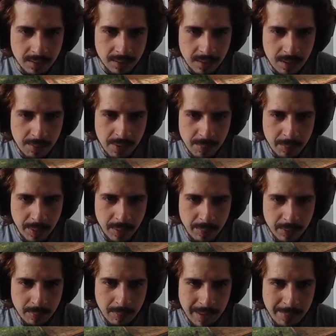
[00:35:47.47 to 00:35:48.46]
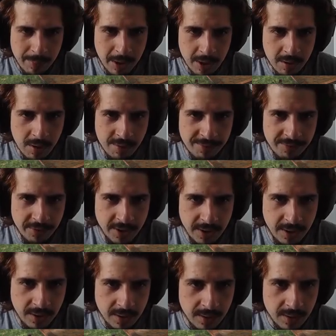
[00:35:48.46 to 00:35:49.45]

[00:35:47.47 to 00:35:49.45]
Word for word: Come on, people, buy my coffee.